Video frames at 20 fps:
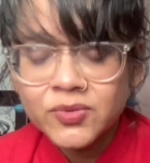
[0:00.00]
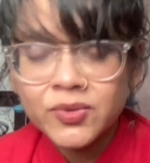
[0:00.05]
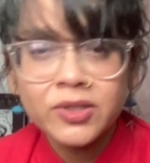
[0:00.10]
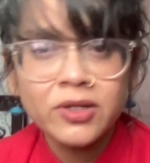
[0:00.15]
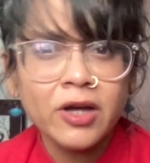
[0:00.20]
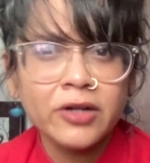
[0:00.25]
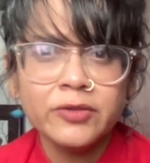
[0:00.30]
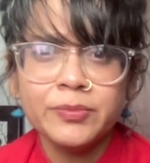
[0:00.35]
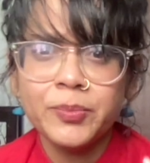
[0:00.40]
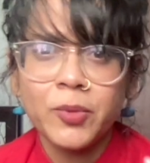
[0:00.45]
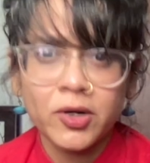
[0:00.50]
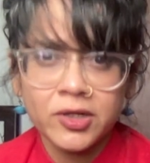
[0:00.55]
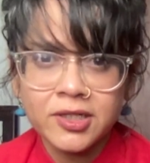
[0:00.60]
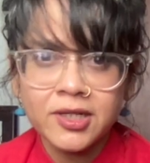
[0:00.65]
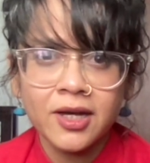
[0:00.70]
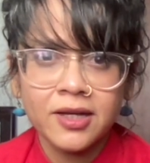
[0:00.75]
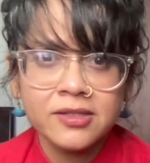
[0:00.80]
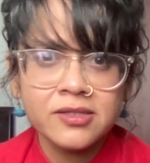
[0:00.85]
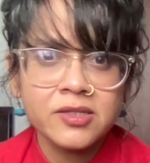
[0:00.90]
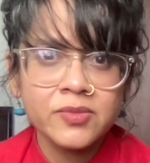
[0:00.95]
to a lot of
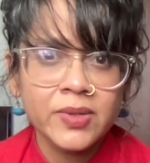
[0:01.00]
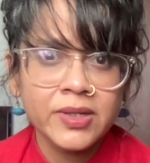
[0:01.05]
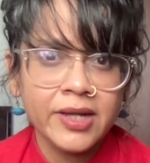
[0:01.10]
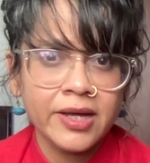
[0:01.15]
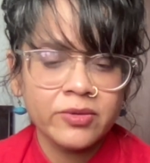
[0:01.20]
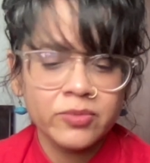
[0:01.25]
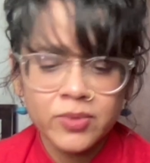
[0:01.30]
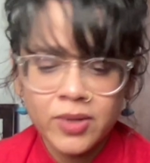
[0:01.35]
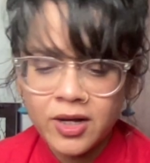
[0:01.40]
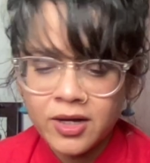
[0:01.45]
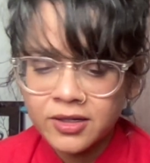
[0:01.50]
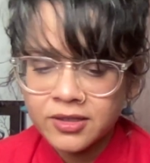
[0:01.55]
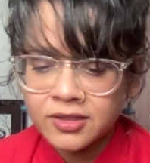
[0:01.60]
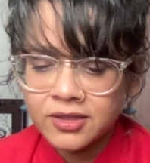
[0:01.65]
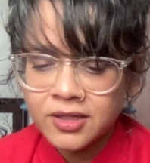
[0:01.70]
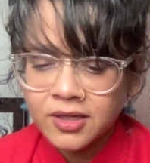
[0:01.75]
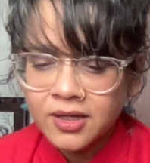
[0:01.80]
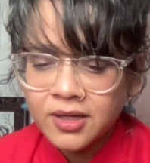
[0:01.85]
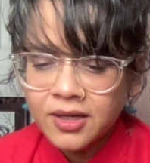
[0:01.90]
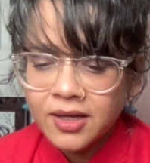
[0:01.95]
podcasts when I work,
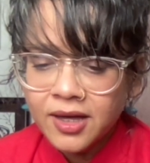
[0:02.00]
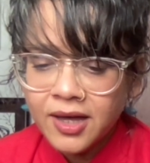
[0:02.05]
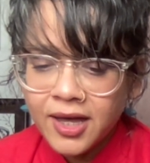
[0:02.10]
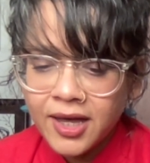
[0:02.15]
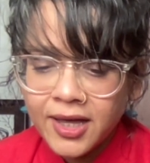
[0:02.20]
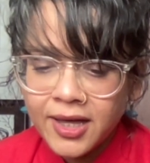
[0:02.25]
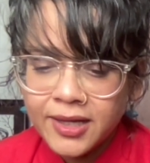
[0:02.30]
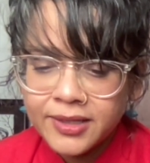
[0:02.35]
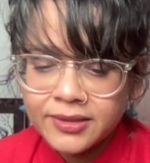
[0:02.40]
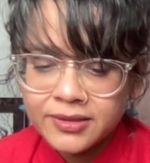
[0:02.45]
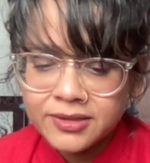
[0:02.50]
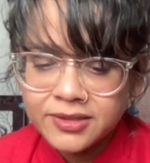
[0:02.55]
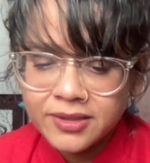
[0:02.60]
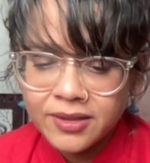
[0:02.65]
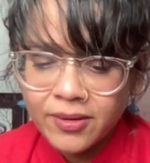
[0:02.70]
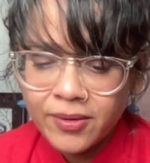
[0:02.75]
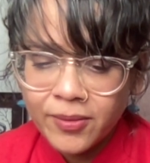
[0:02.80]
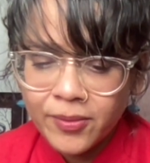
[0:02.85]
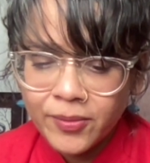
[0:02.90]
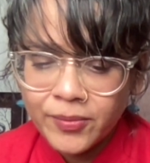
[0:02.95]

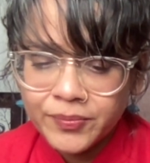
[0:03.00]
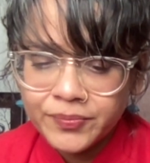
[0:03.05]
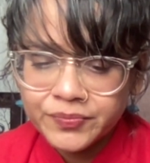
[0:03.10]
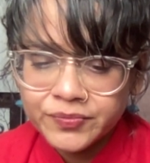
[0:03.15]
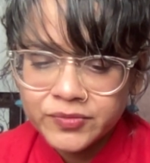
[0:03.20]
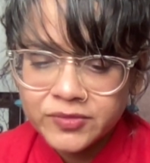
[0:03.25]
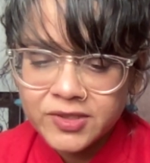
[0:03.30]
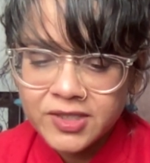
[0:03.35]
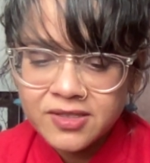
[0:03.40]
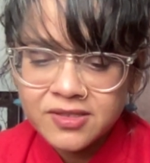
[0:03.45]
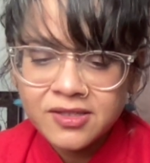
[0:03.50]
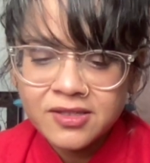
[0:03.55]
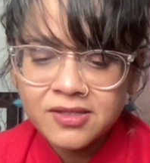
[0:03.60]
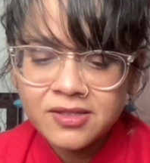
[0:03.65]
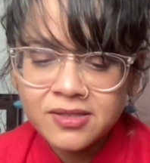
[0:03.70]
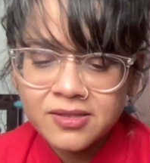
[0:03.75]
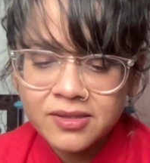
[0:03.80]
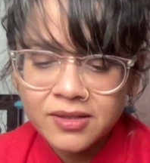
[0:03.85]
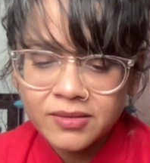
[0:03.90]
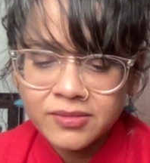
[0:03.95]
and this
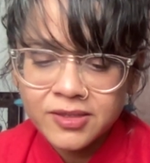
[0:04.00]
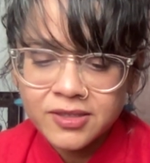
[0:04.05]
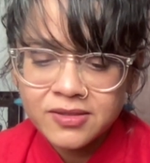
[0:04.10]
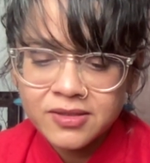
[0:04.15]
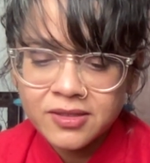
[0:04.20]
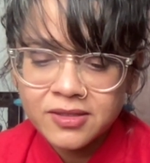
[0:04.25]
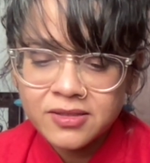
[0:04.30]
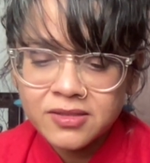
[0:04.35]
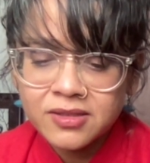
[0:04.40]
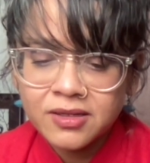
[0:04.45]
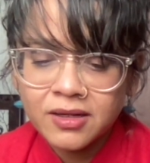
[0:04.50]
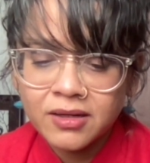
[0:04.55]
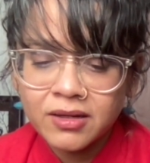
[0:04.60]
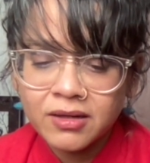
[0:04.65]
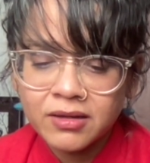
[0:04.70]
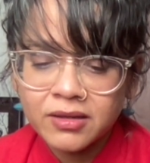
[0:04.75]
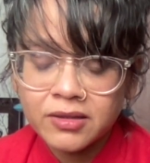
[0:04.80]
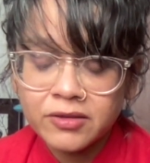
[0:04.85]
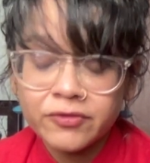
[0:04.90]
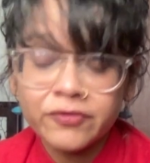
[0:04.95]
is
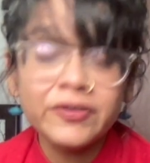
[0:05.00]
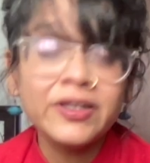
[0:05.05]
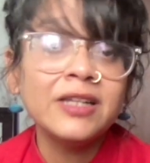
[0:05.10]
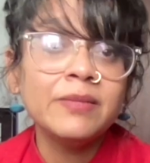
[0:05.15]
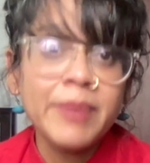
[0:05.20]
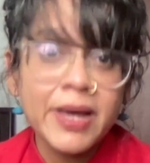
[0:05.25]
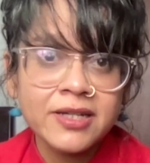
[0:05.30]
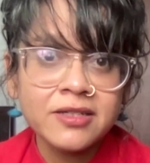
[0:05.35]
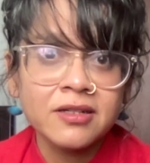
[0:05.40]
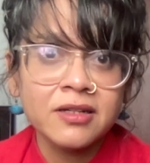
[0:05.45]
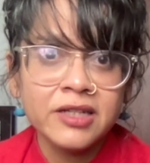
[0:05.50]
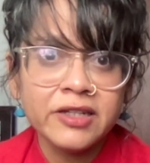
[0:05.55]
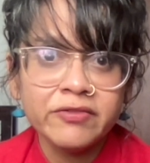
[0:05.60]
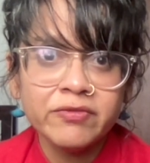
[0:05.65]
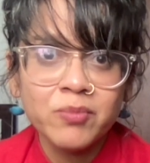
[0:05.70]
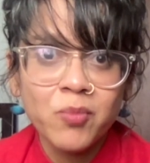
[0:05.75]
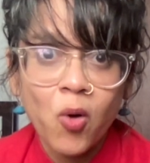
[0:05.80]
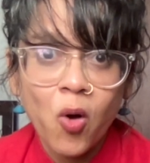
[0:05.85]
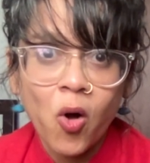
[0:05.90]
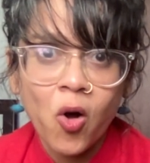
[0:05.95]
Feel Better,
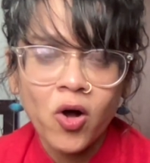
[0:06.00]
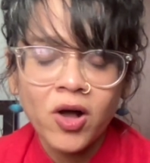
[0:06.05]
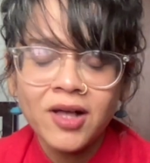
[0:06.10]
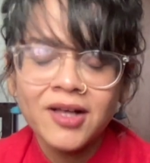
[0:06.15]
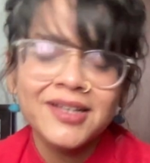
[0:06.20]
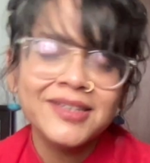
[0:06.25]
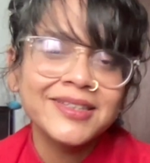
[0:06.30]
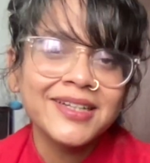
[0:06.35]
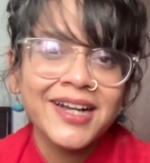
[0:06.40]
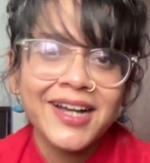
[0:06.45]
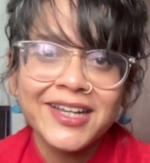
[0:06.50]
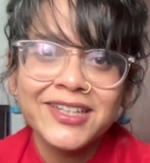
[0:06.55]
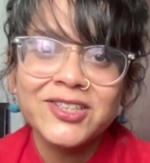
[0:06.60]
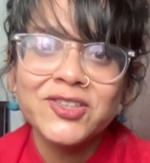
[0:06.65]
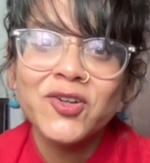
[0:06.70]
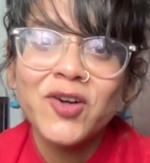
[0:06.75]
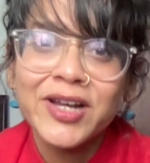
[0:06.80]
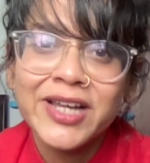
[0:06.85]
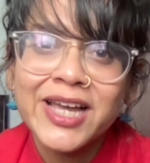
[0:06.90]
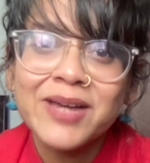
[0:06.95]
Live More. I
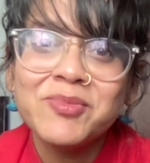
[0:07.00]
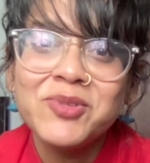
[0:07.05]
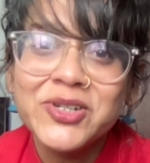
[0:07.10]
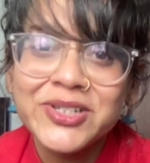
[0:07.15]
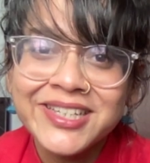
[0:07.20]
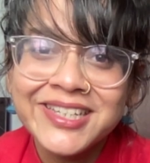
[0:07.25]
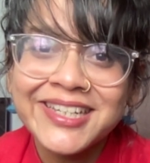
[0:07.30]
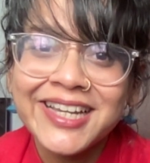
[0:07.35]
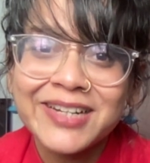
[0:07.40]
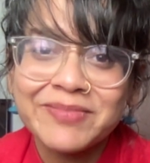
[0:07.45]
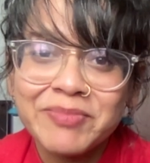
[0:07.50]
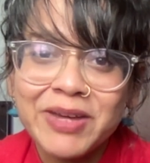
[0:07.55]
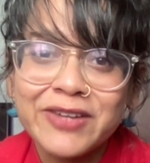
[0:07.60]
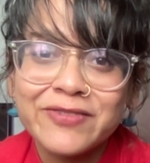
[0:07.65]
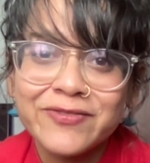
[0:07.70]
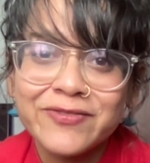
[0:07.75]
know I am looking at my